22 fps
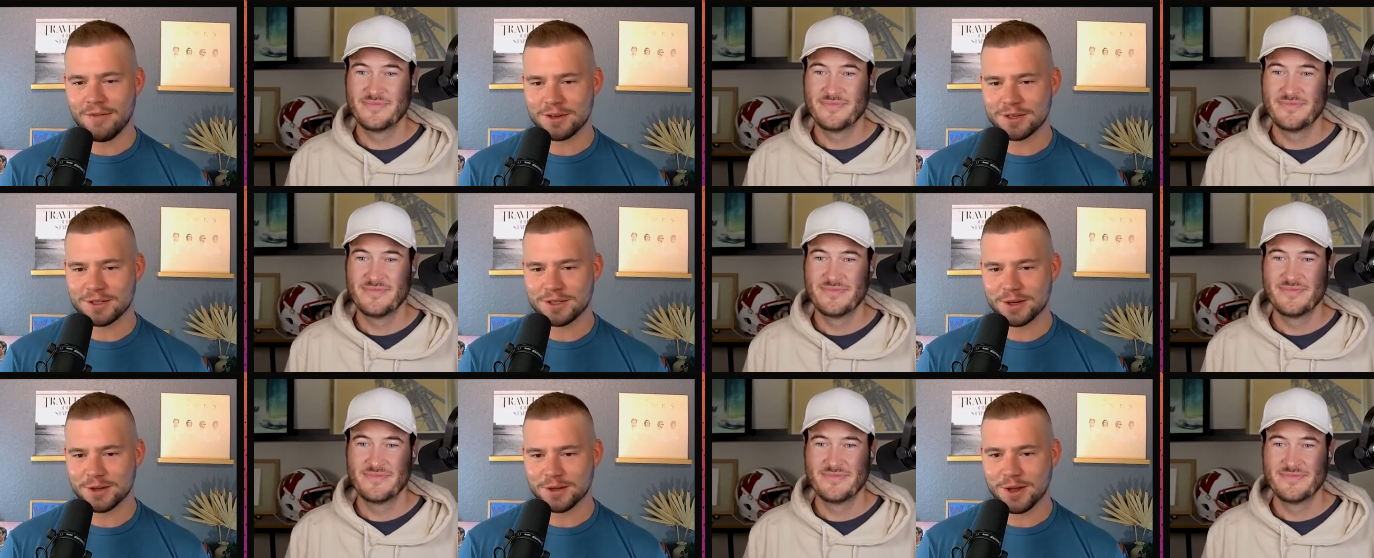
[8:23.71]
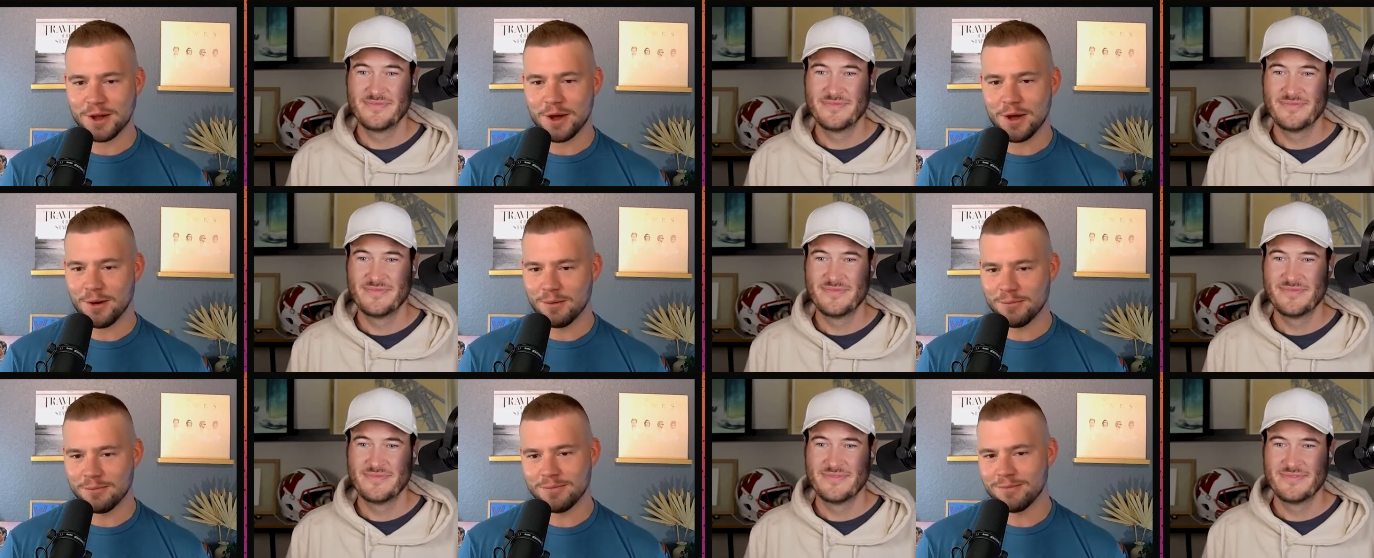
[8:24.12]
Speaker 1: Levis looked.
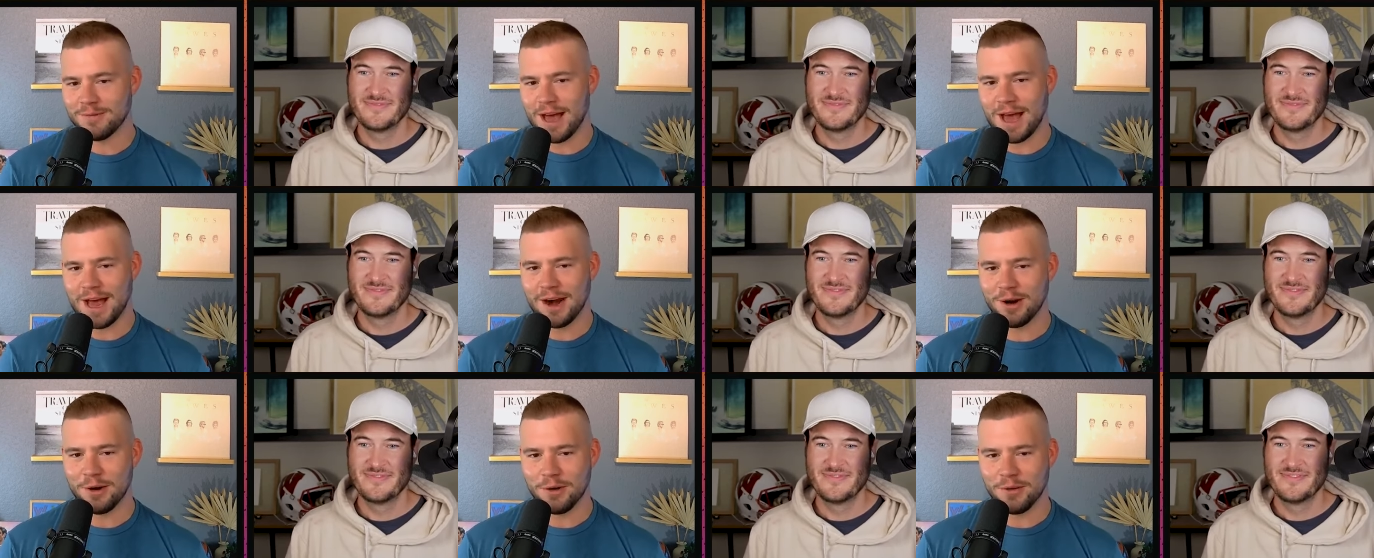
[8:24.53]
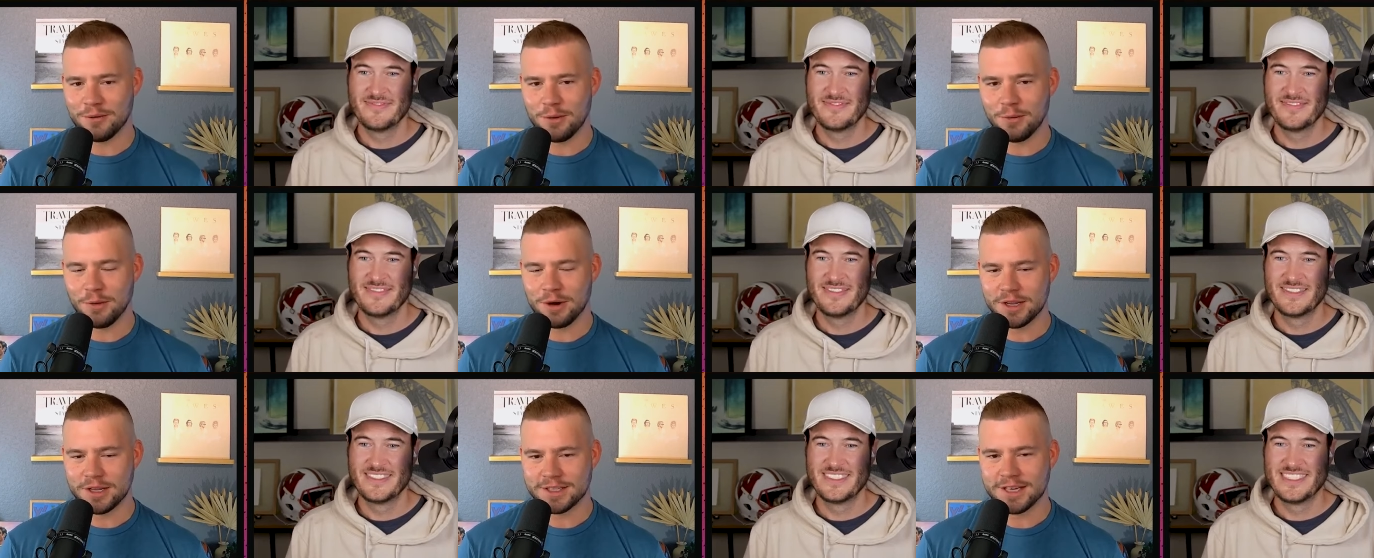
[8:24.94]
I don't know
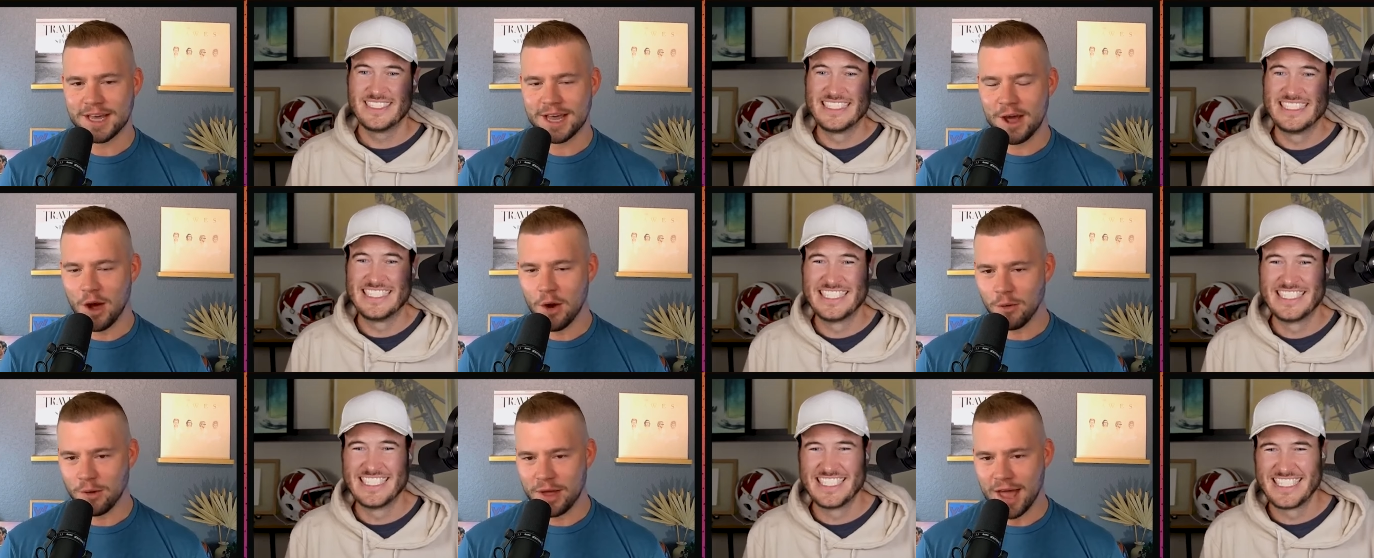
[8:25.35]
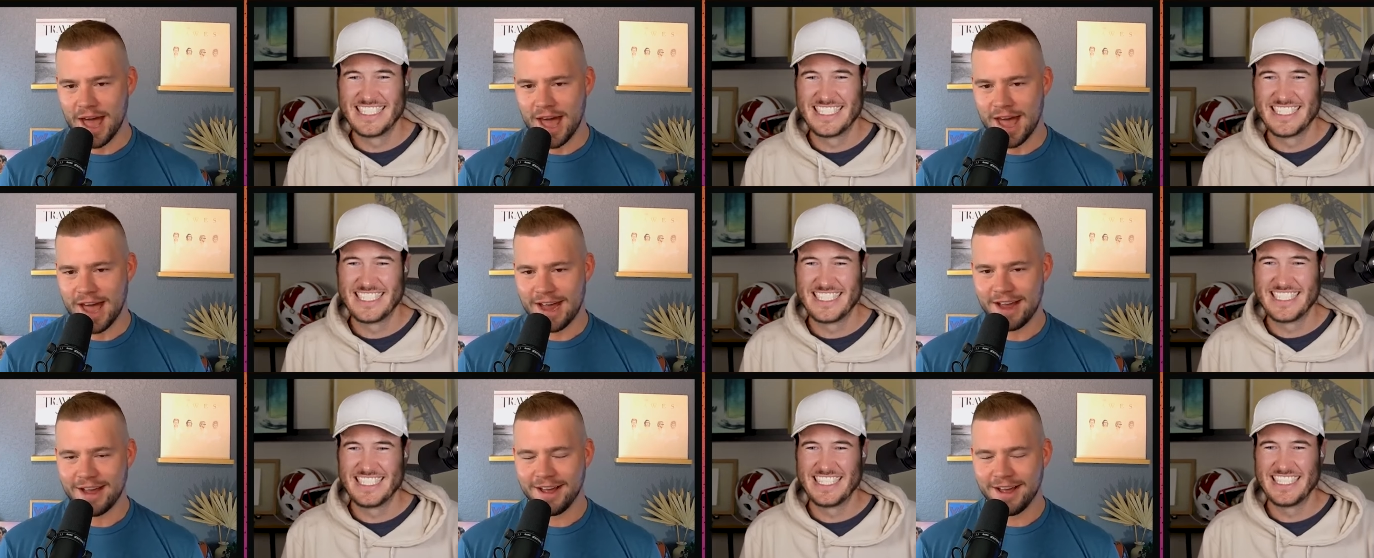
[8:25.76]
if you wanted to say
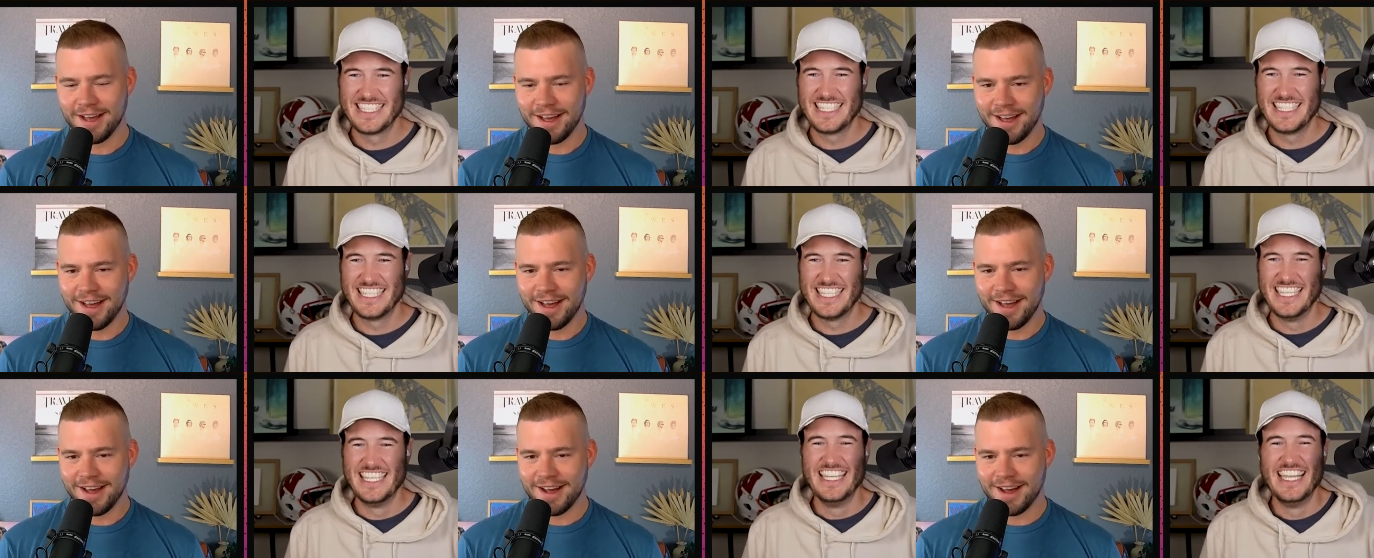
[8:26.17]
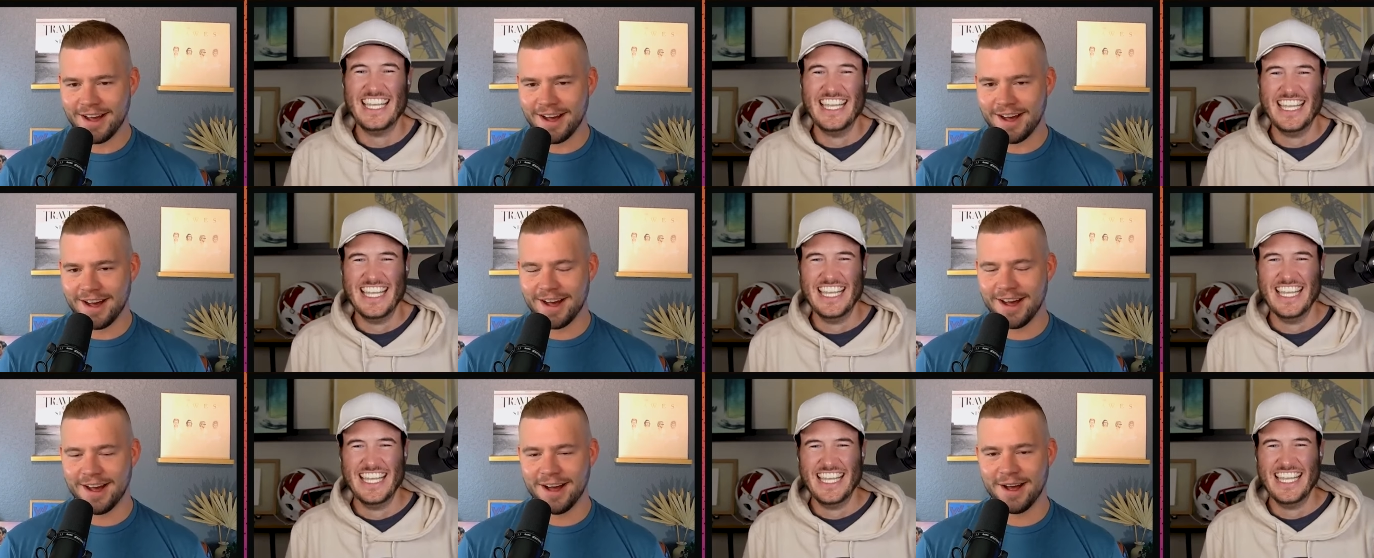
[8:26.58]
okay,
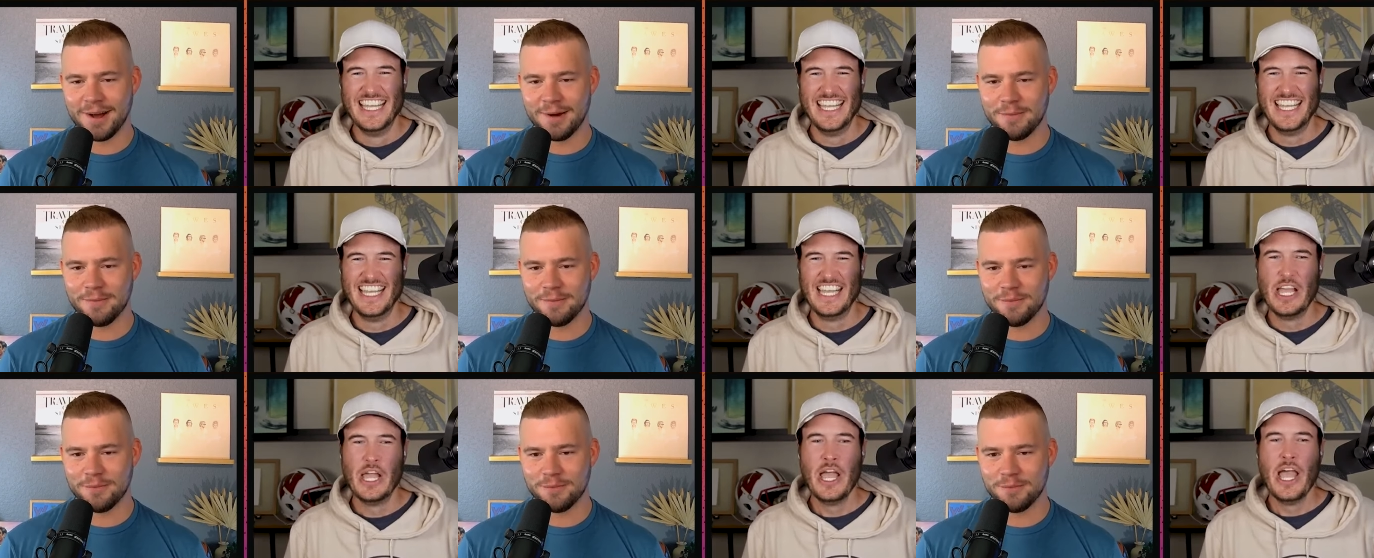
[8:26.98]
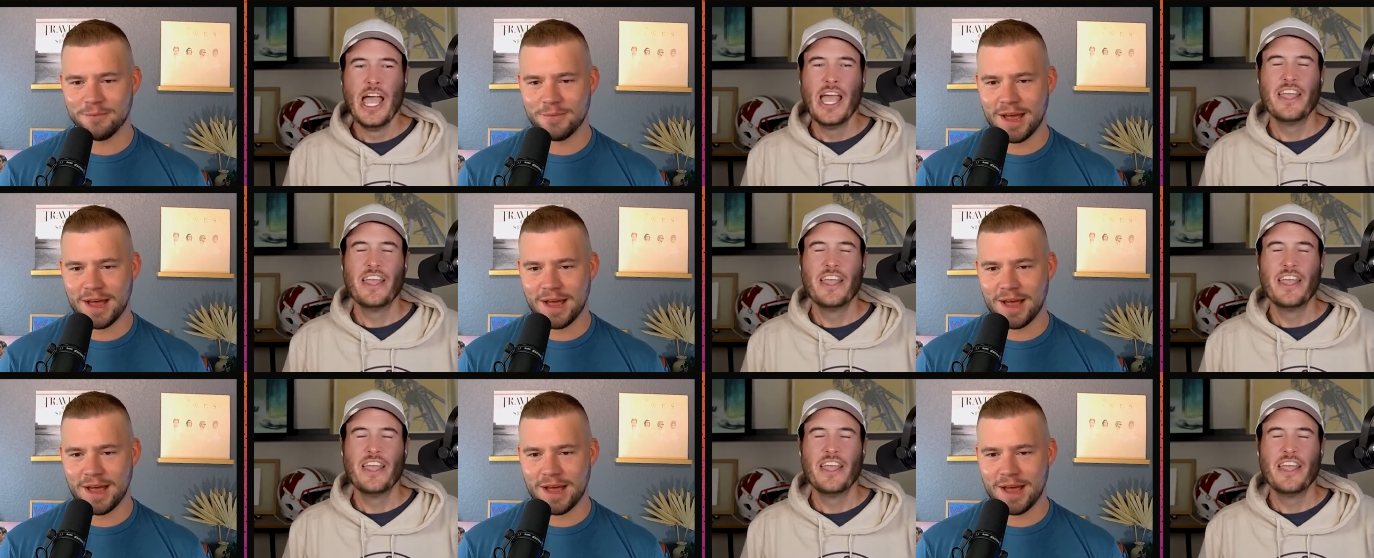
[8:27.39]
um,